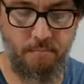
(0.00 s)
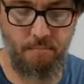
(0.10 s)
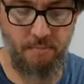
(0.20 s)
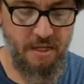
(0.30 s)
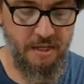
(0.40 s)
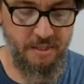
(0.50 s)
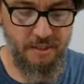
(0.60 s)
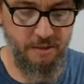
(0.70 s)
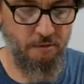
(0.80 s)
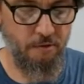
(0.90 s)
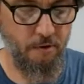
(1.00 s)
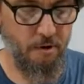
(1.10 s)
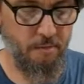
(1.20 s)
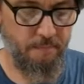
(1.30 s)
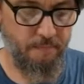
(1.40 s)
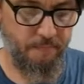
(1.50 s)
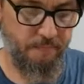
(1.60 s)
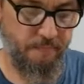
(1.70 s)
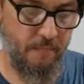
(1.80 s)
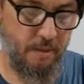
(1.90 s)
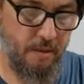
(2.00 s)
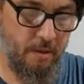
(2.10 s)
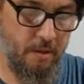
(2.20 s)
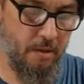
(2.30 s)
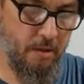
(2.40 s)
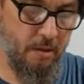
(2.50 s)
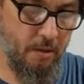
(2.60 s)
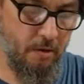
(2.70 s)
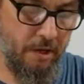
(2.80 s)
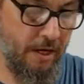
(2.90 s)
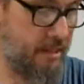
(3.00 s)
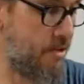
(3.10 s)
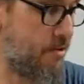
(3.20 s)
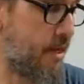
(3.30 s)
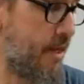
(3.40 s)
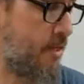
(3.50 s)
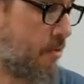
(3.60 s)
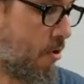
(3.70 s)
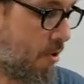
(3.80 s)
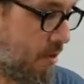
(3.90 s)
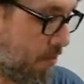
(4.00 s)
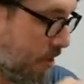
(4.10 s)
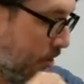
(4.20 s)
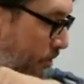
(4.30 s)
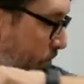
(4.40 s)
Easy so far. Okay, so the next part that we're going to do,